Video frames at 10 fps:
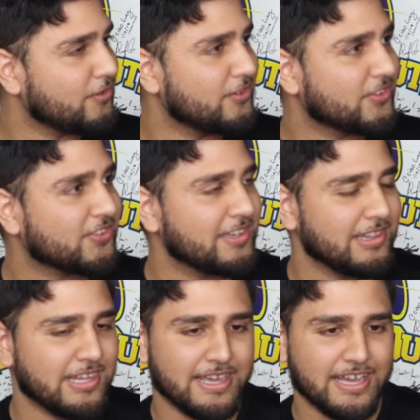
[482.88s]
You just see
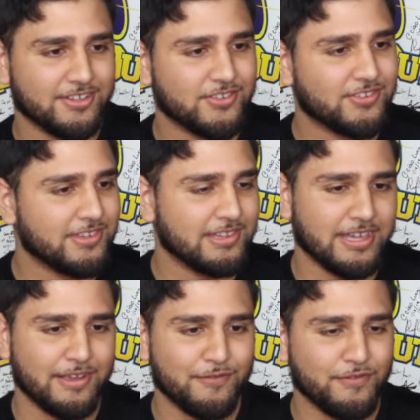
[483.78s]
like
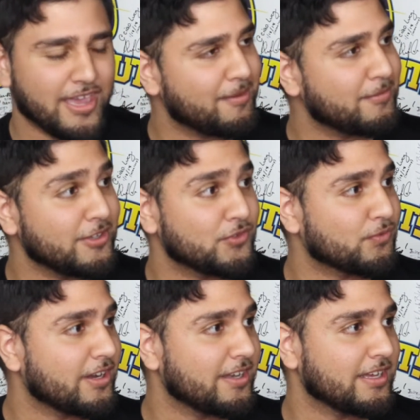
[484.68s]
like families
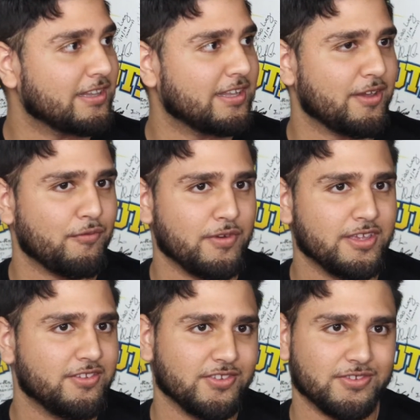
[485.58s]
running and like
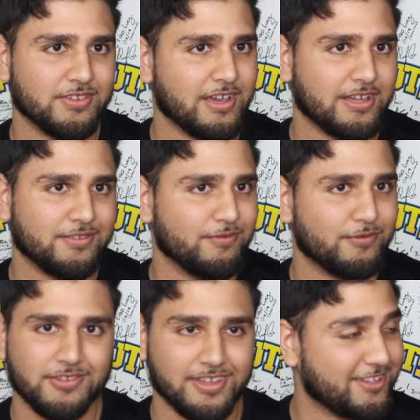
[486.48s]
we just
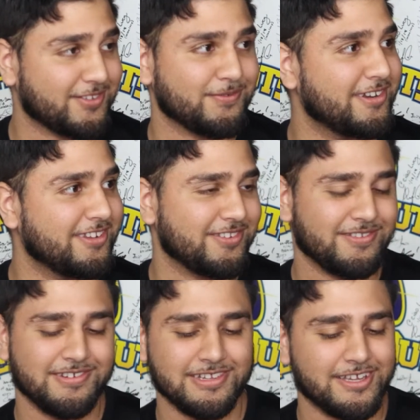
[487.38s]
got to run
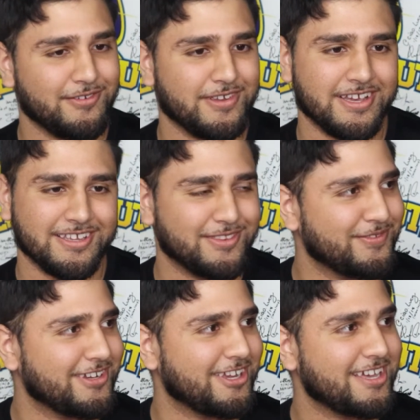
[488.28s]
into it. Like we gotta get the
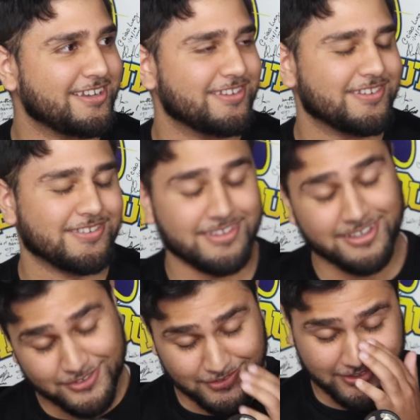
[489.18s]
fuck out of here.
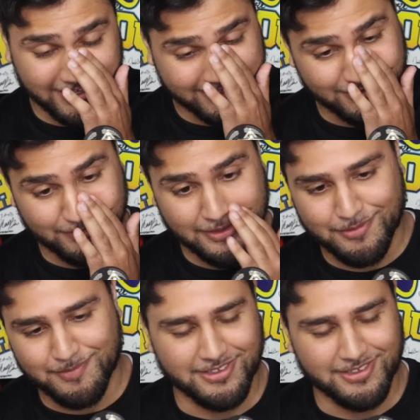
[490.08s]
That joint was hectic, man.